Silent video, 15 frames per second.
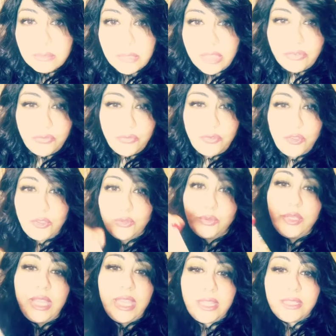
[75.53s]
if you
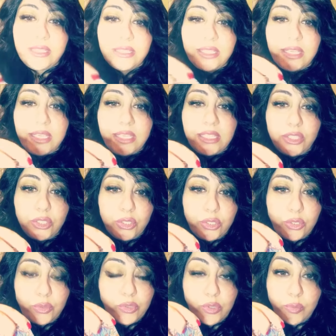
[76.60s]
get
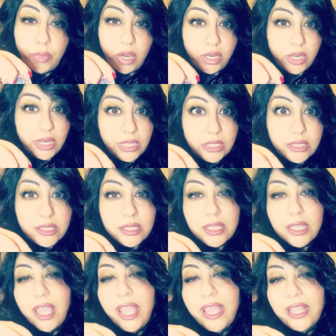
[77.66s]
the market
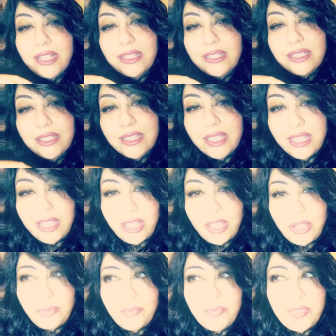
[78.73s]
and
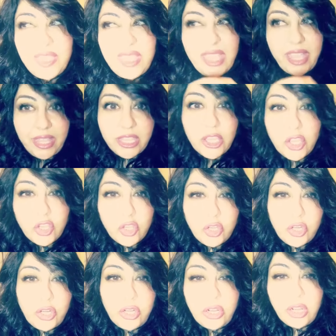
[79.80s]
the
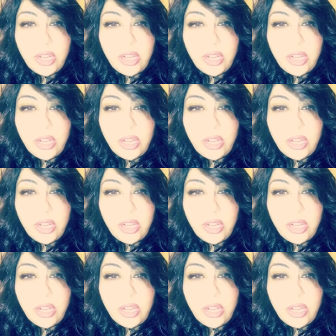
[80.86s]
anchor,